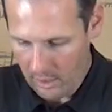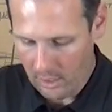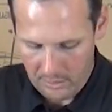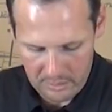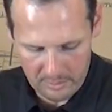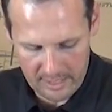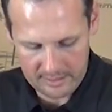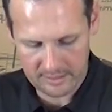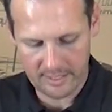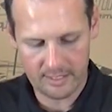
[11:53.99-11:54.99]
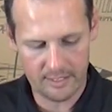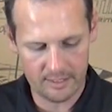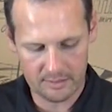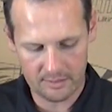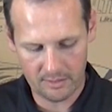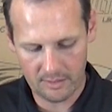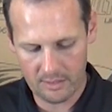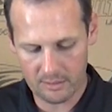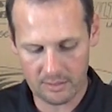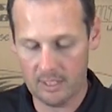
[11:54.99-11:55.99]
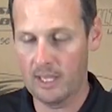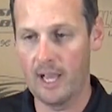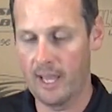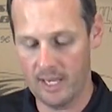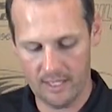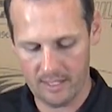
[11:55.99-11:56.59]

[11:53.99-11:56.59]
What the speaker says: all in the box like this, there's a lot.